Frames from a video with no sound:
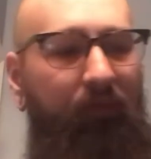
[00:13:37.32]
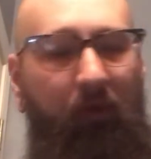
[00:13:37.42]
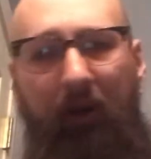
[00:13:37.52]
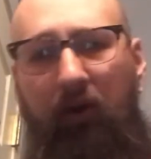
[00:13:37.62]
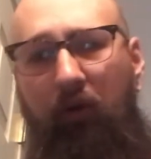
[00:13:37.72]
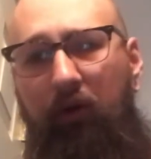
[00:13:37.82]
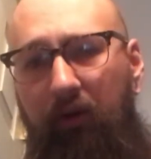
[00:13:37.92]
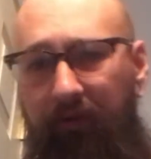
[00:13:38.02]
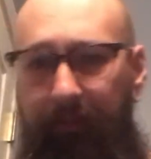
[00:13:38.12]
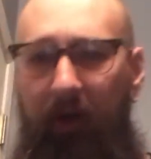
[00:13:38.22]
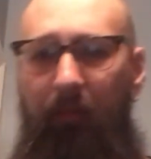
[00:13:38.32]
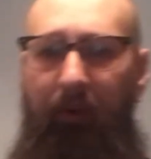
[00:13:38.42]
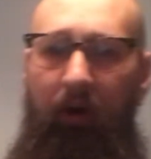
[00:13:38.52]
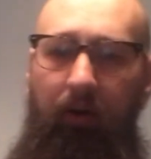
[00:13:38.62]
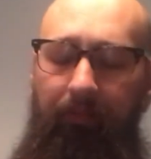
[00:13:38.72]
beard oil, the beard
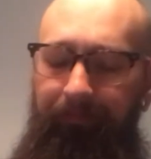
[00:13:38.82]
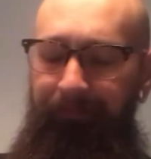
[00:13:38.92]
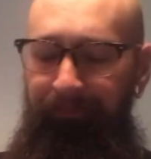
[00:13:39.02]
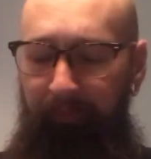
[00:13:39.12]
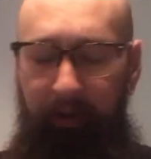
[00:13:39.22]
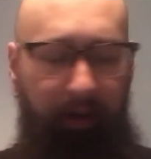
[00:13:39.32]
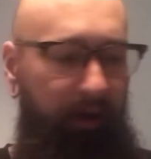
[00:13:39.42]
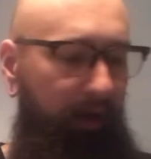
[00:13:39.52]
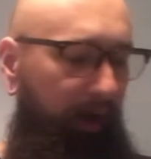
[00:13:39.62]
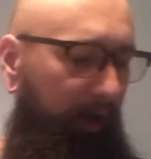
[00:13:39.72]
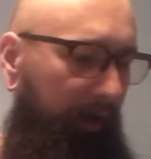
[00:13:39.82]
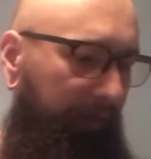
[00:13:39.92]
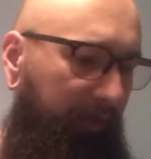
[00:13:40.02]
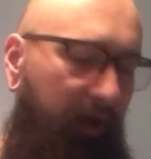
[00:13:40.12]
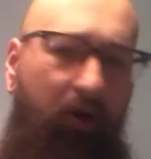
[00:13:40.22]
balm,
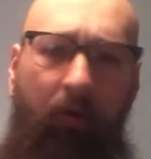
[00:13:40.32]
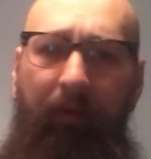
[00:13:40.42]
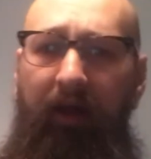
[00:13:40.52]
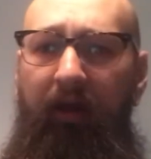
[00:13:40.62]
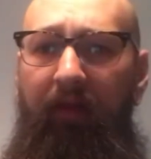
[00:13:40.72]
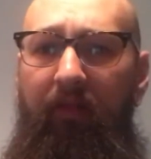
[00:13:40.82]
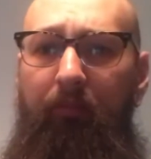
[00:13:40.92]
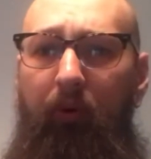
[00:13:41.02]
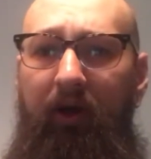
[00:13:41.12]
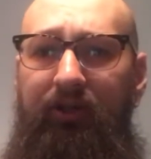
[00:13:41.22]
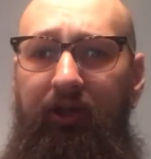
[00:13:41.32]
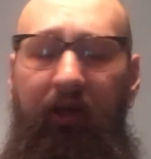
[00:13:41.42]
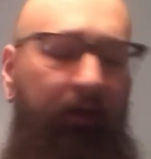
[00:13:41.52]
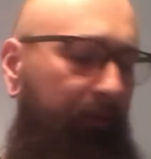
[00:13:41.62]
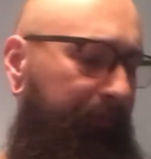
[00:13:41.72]
the combing and the
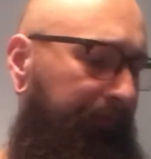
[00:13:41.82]
brushing,